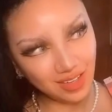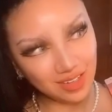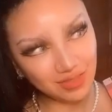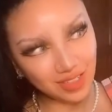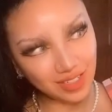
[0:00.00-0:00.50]

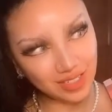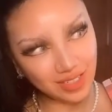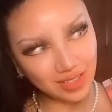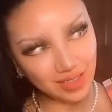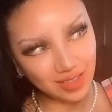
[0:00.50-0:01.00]
Kind of
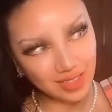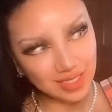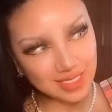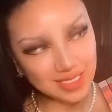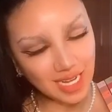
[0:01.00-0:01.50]
like
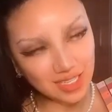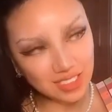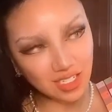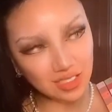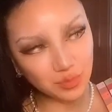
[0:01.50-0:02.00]
it's
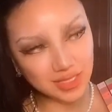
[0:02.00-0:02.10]
tactile,